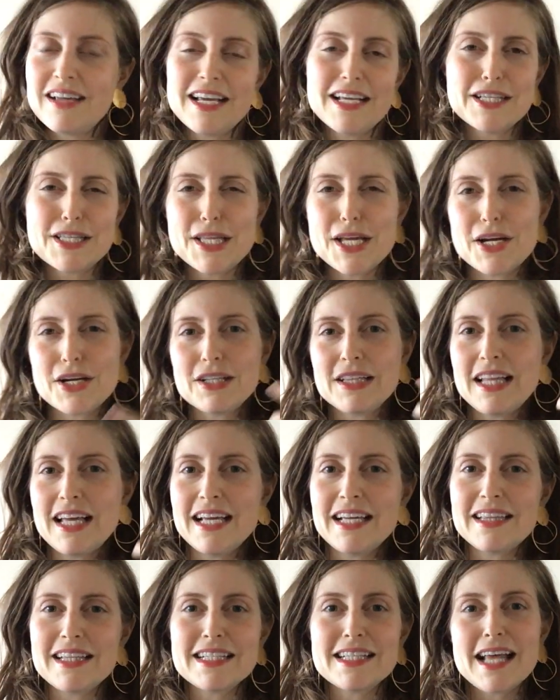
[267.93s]
Is there
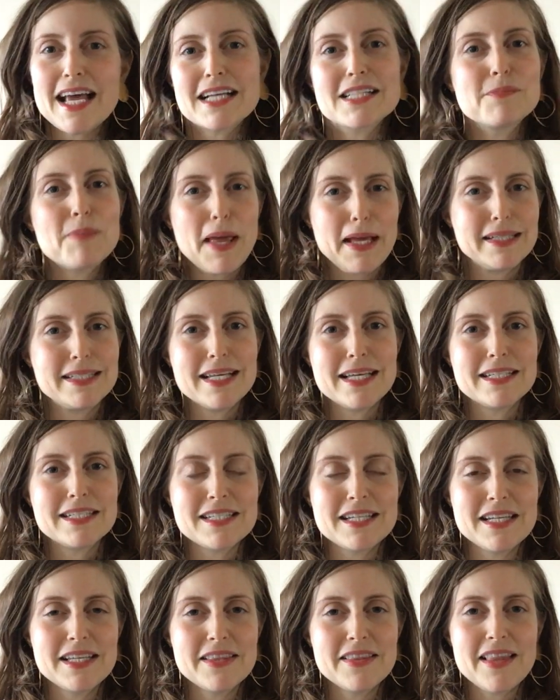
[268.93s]
this
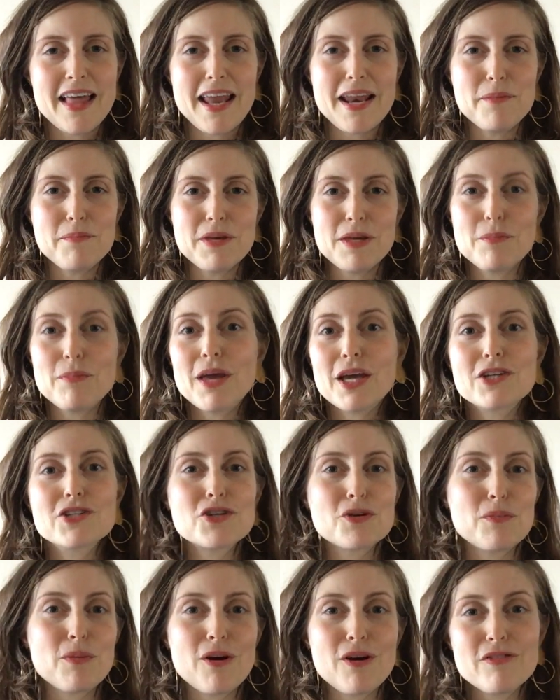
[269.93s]
expectation that it be
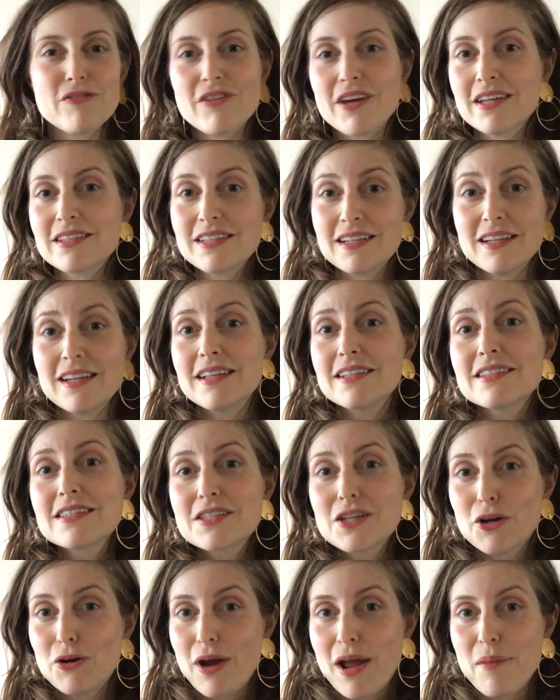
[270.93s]
picture perfect and
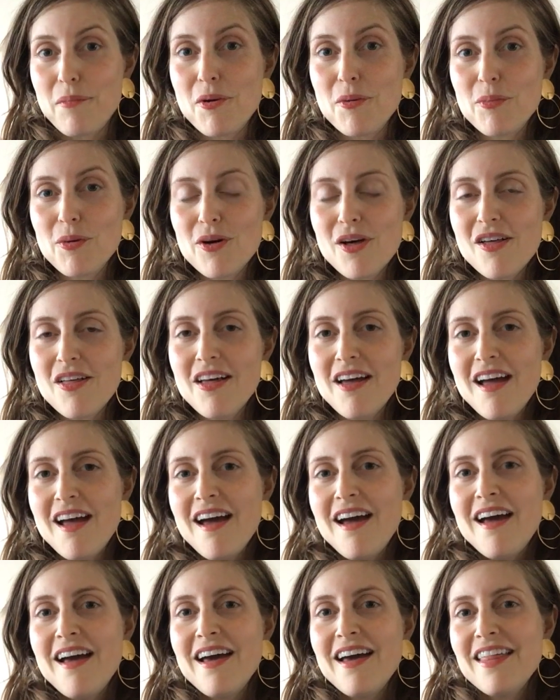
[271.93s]
Instagrammable?
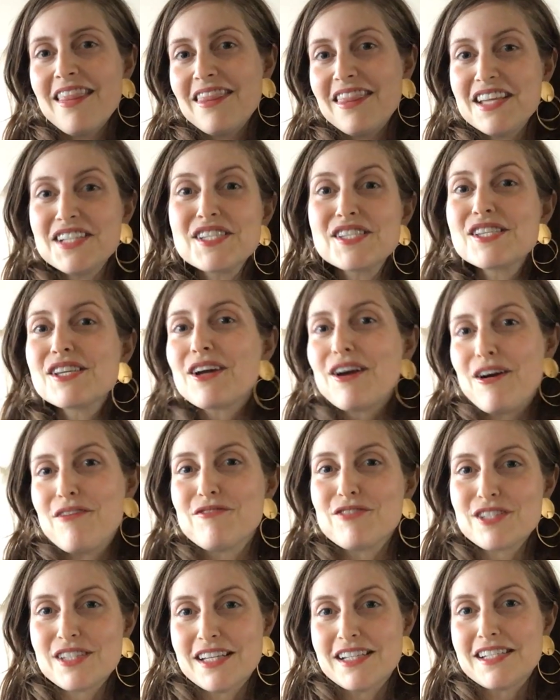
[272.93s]
This is a
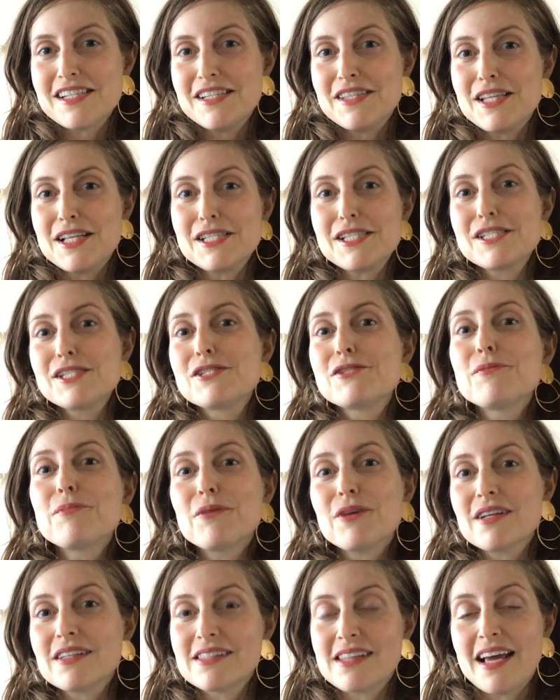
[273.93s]
conversation that's
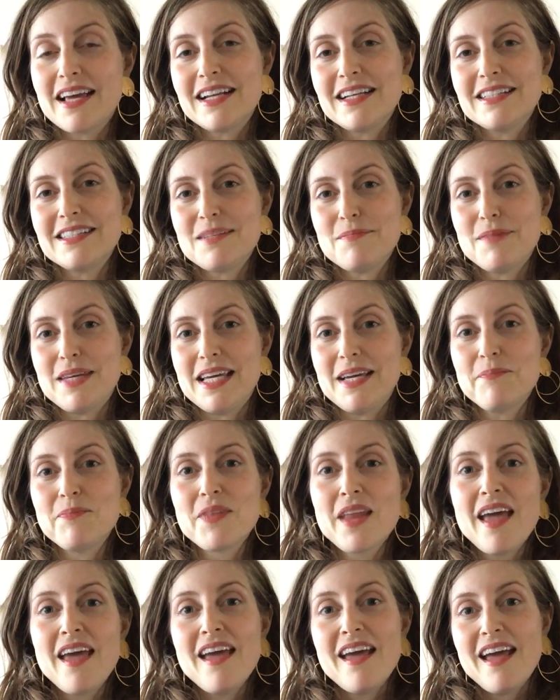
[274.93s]
super exciting to me.
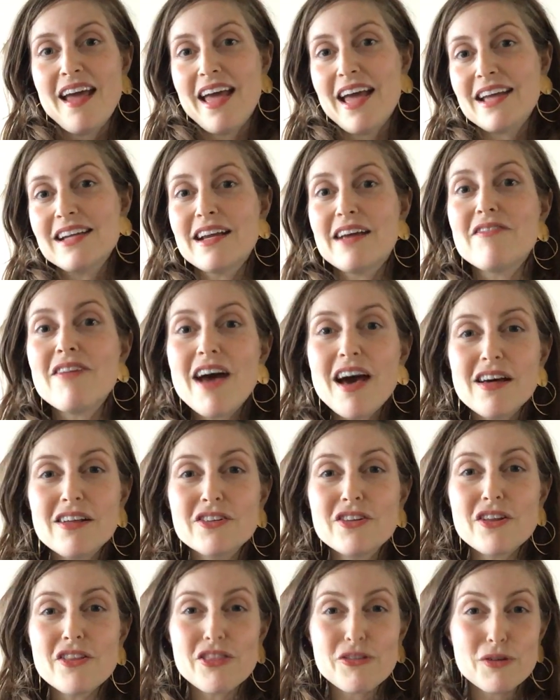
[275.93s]
And I've
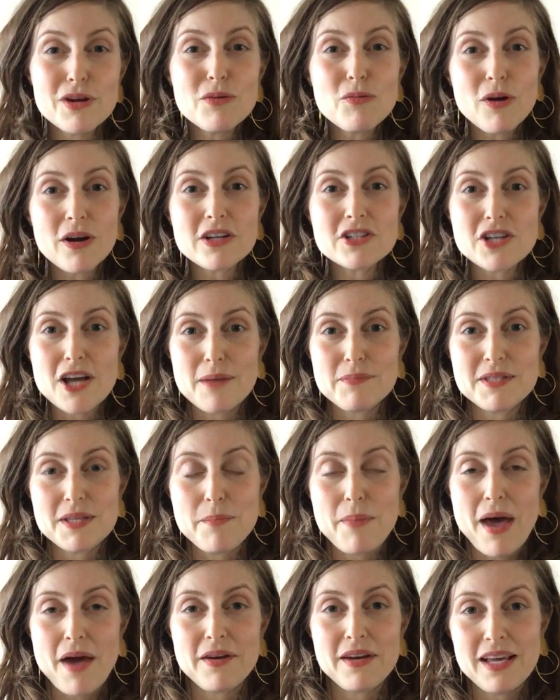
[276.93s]
held 3 workshops
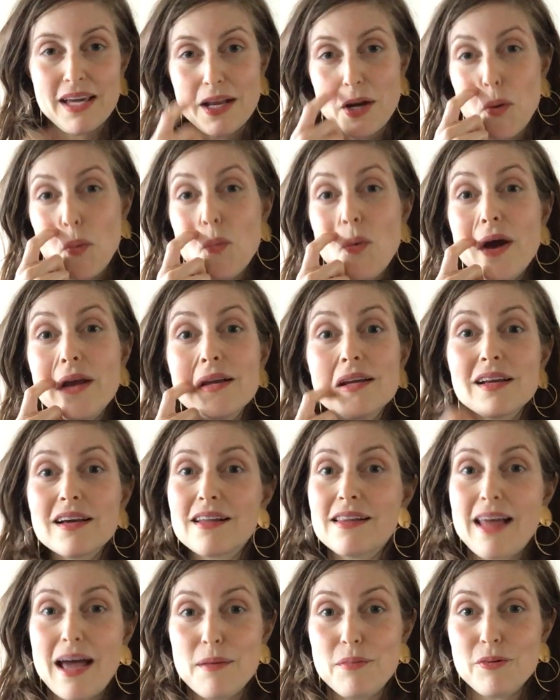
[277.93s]
about it, one in
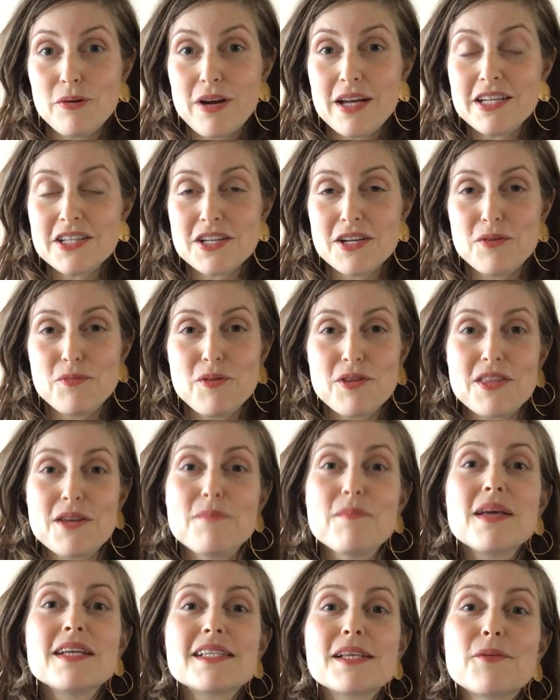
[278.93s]
collaboration with an
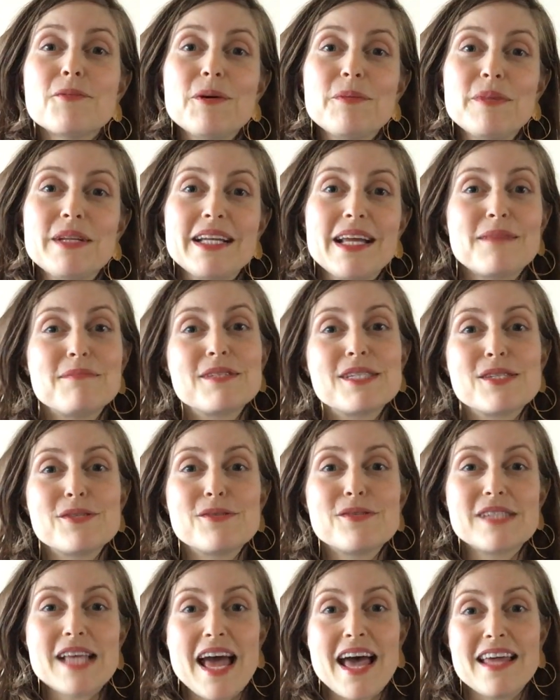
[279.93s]
amazing woman named
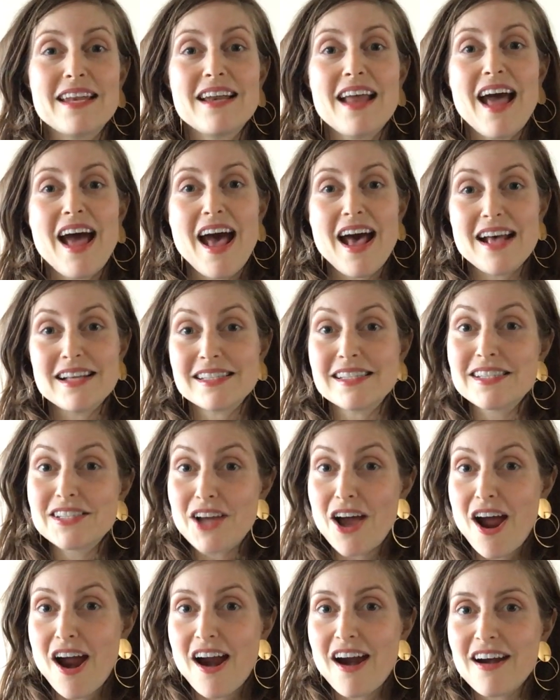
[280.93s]
Suzanne
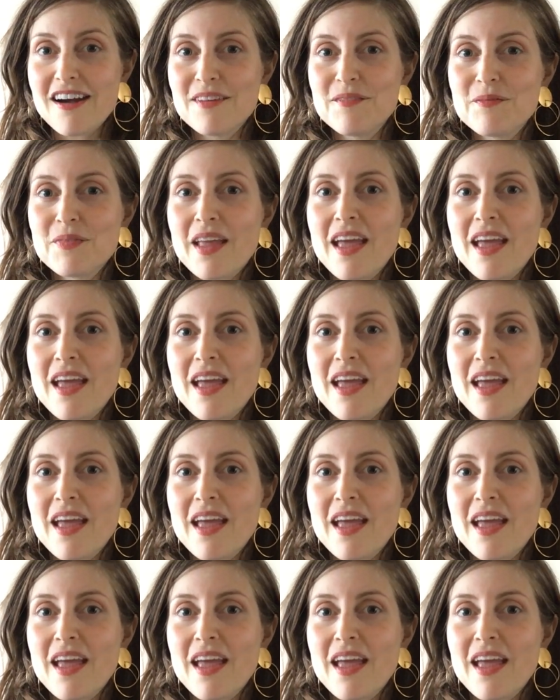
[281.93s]
Astar.